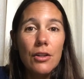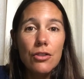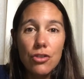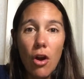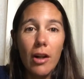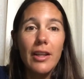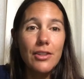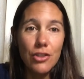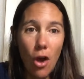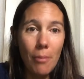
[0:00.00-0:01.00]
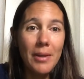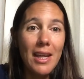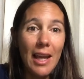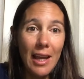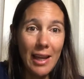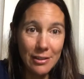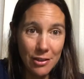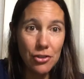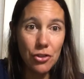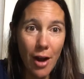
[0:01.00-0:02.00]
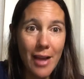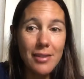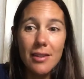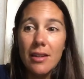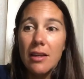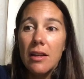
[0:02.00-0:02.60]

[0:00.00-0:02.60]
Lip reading: Scarlett saw me in distress